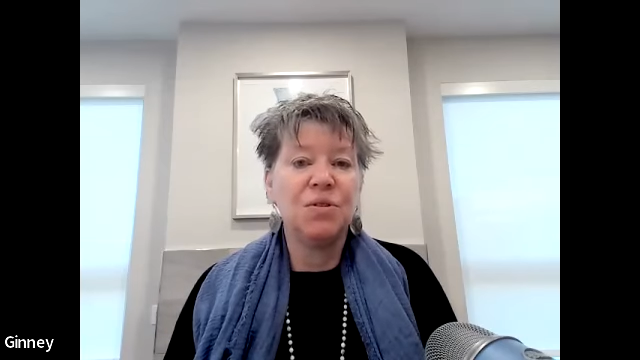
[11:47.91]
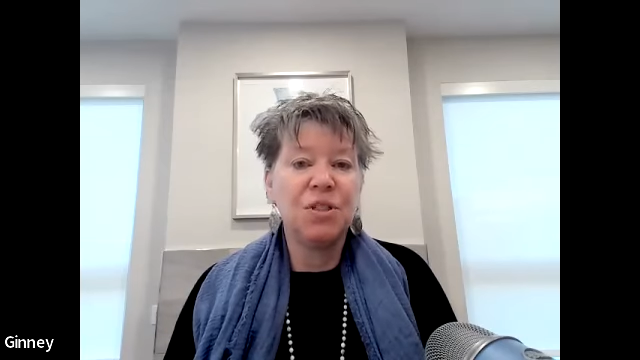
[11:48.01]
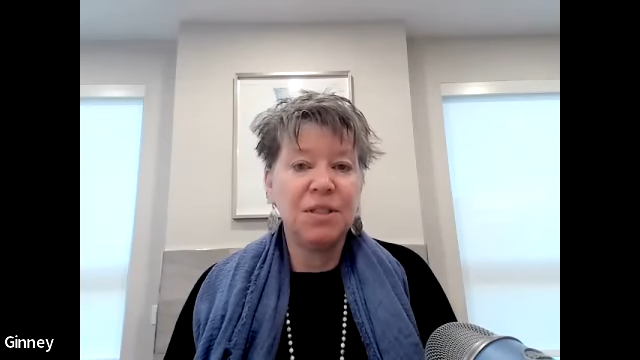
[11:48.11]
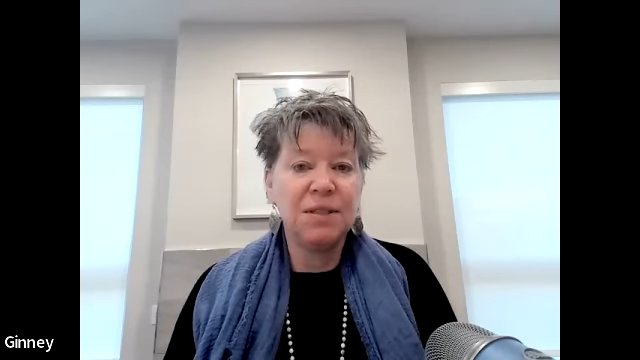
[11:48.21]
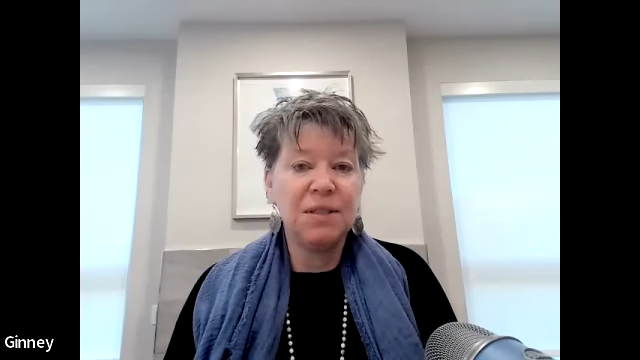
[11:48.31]

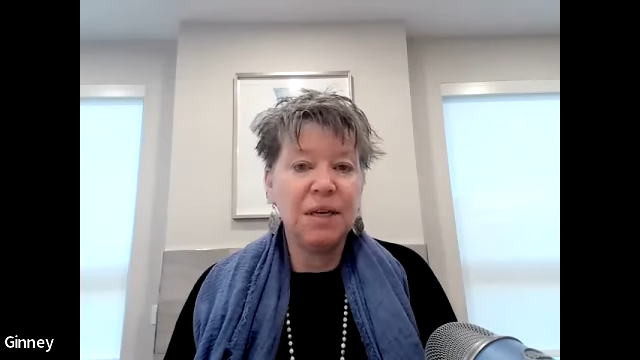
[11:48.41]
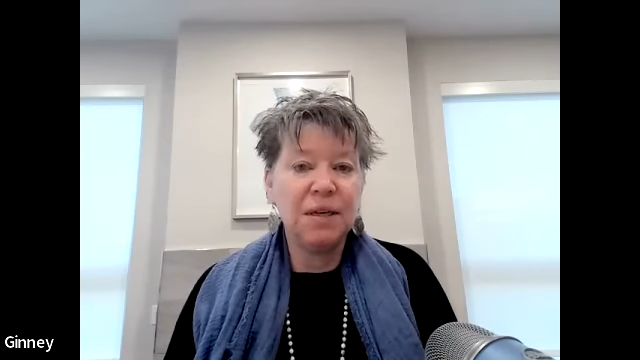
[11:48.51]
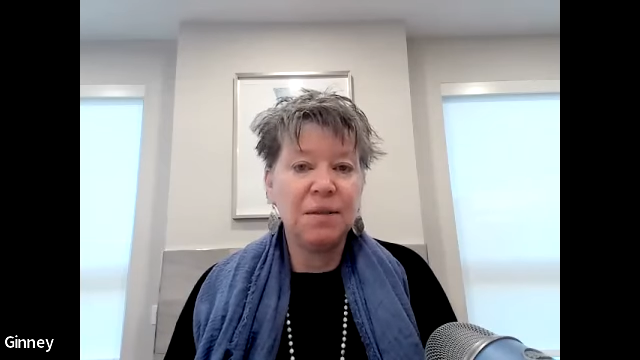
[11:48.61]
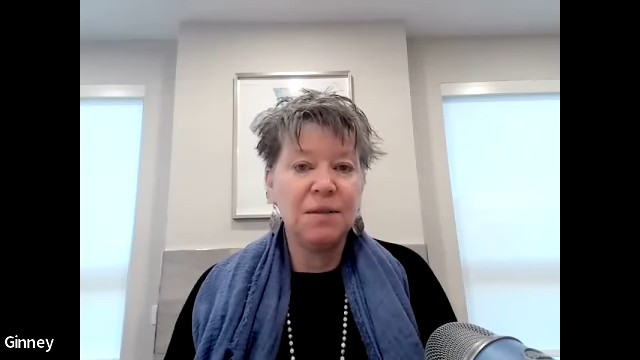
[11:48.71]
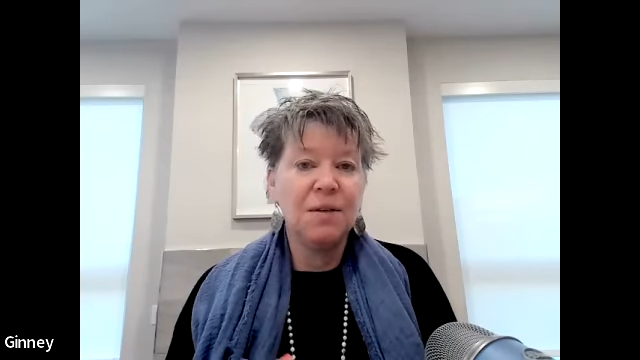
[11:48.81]
cheese
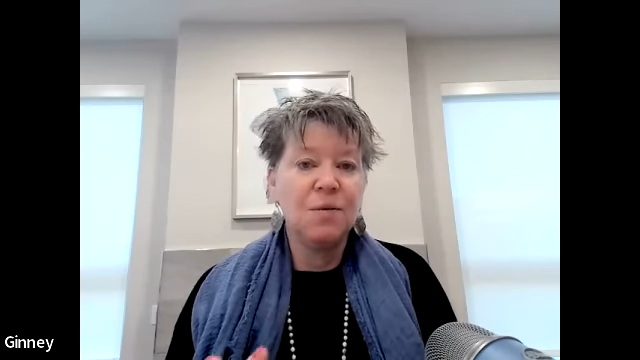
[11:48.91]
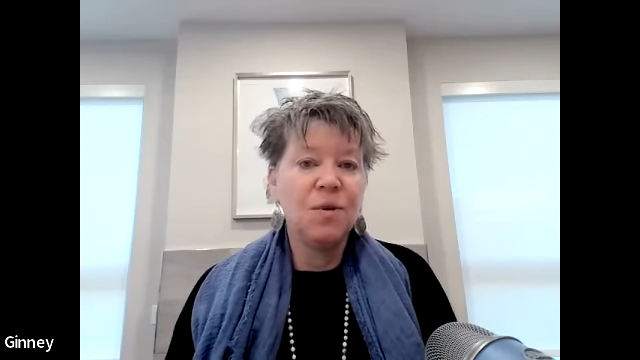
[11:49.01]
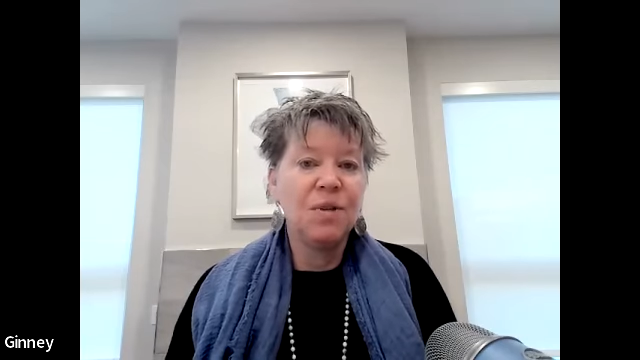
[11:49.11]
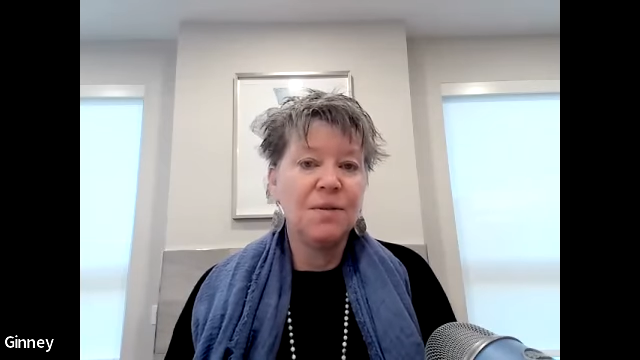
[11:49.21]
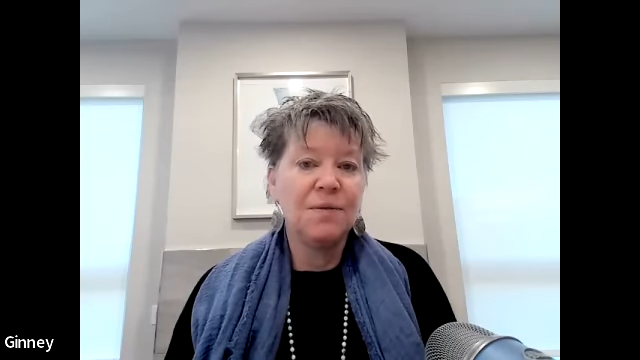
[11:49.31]
now,
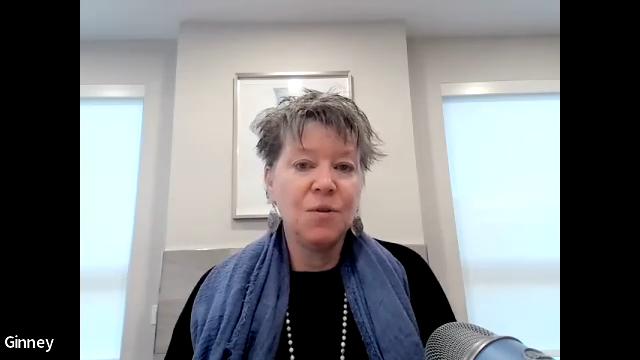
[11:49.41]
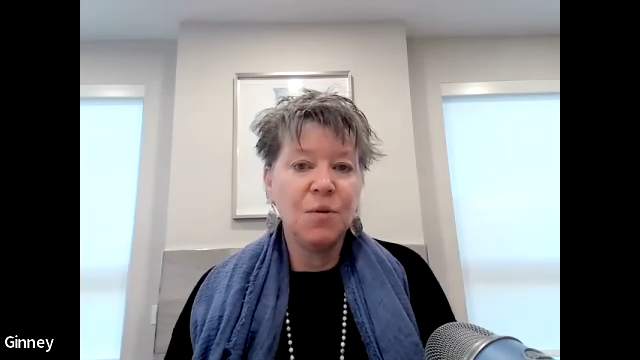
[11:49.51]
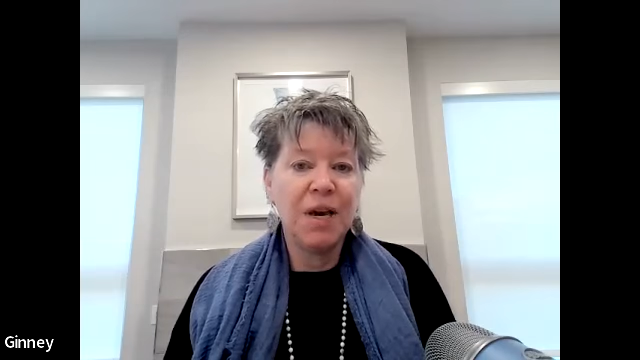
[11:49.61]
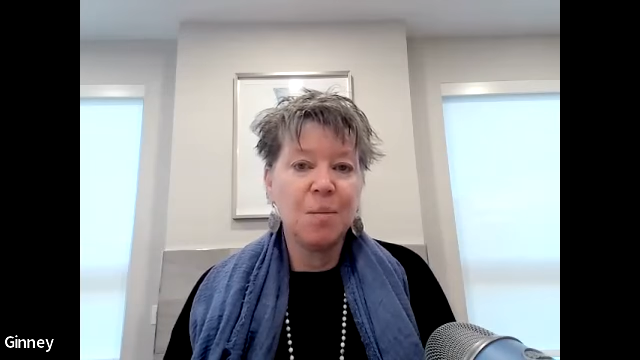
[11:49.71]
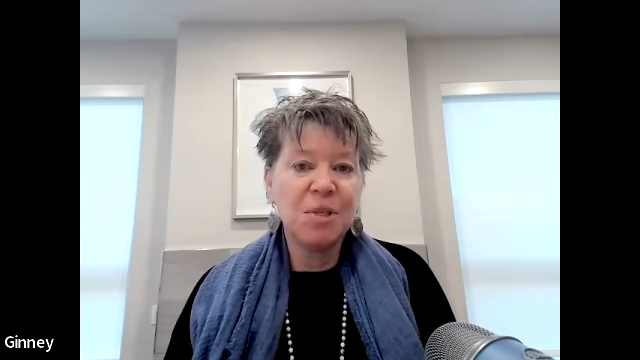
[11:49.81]
with a few
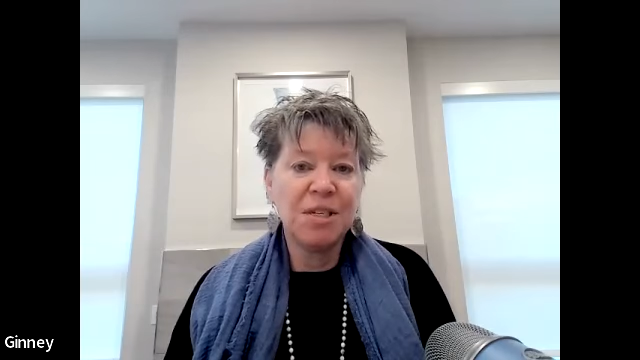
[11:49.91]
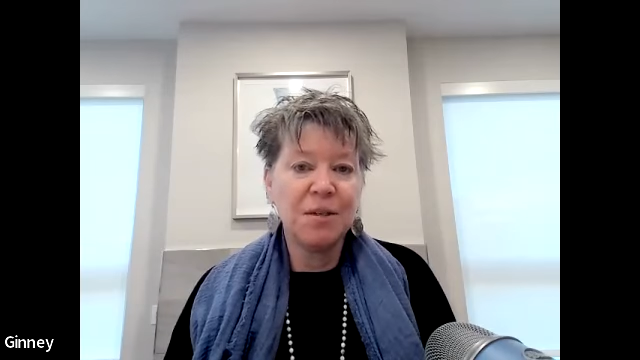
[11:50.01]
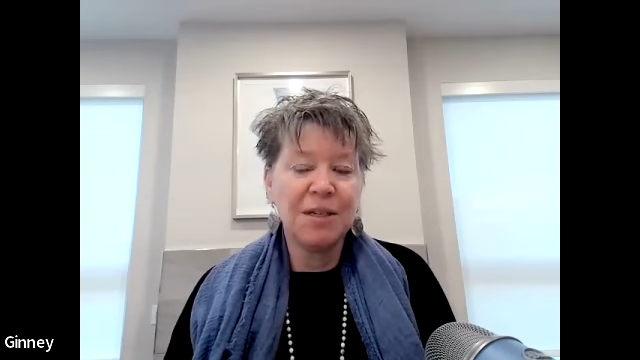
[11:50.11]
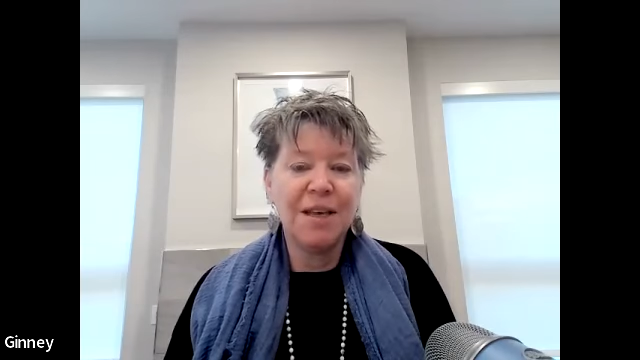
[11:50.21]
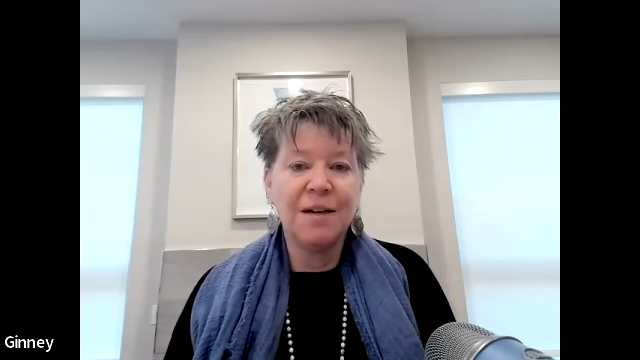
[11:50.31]
gaps here
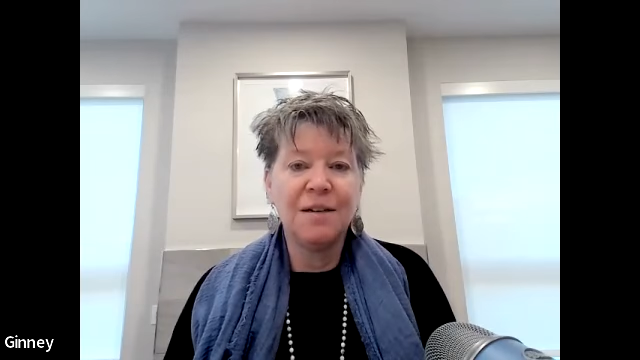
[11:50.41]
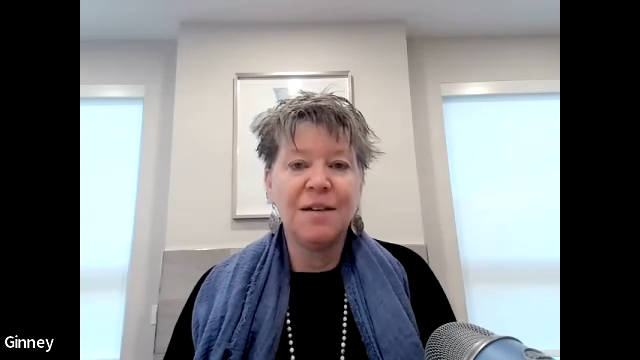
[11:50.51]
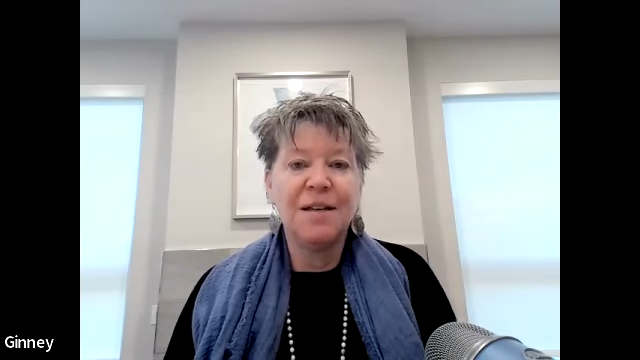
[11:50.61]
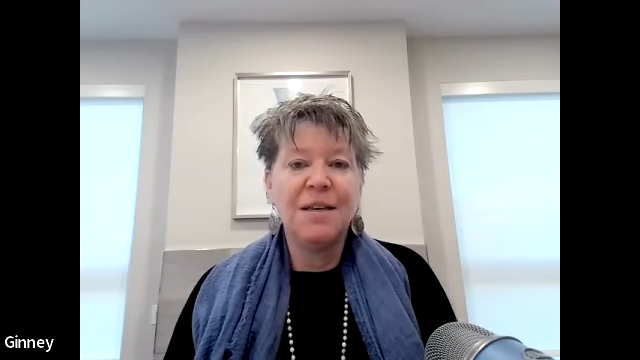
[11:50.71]
and there.